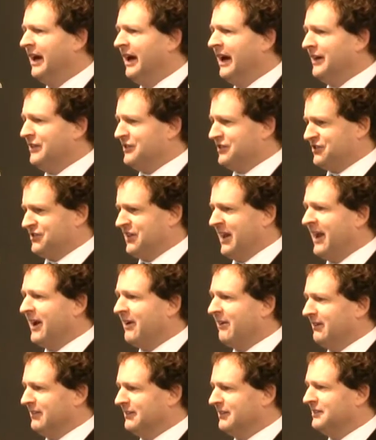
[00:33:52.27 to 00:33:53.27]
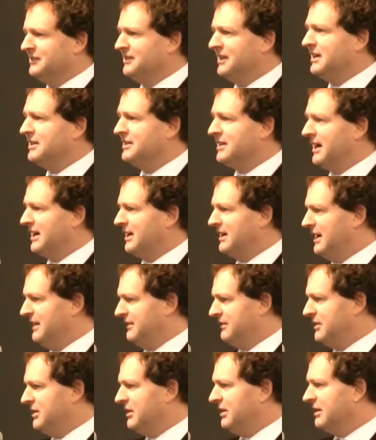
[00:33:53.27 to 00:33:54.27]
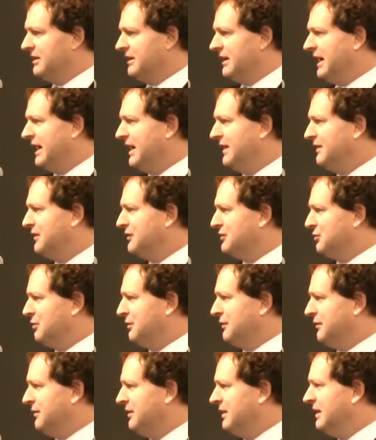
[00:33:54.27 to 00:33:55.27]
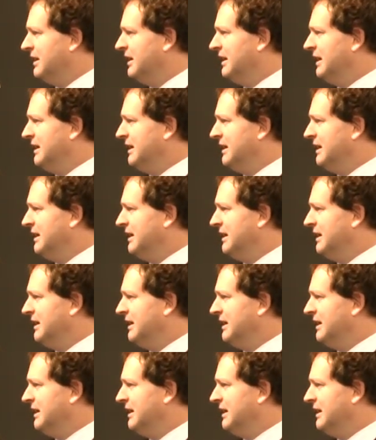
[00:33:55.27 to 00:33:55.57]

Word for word: it's staggering the detail they've got and the sort of